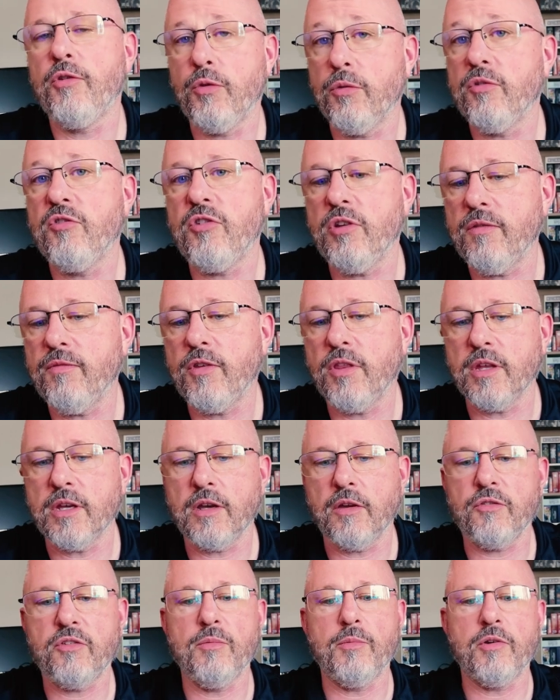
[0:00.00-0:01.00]
to the
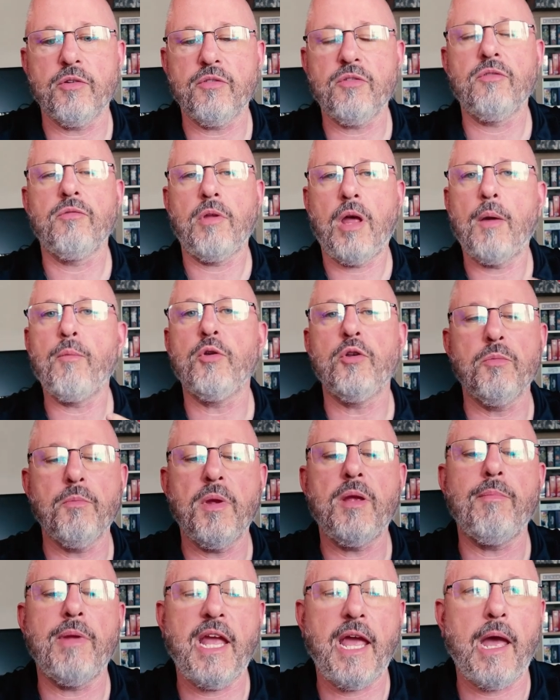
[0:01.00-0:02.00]
customers. That wouldn't
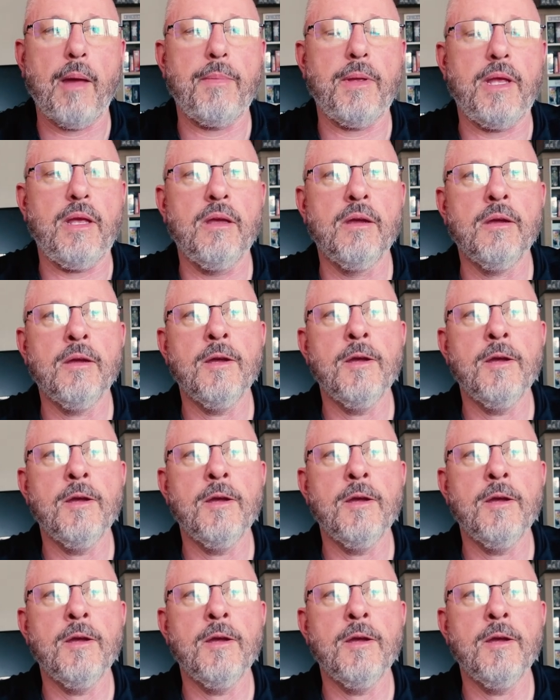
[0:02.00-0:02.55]
make me happy.